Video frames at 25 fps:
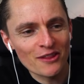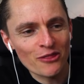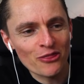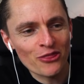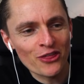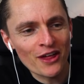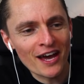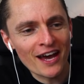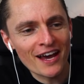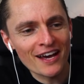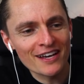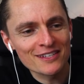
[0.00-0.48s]

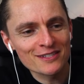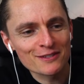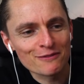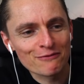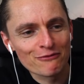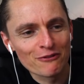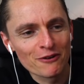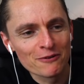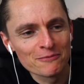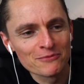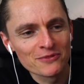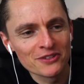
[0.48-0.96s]
That is from
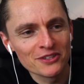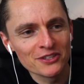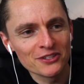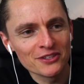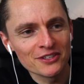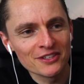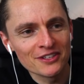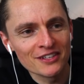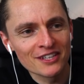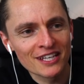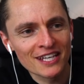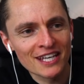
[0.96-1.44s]

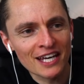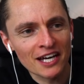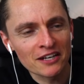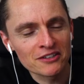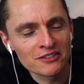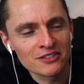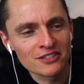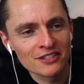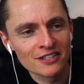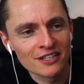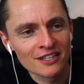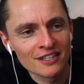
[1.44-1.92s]
the
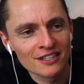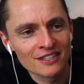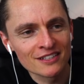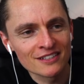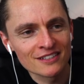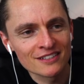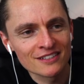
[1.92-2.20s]
calculator.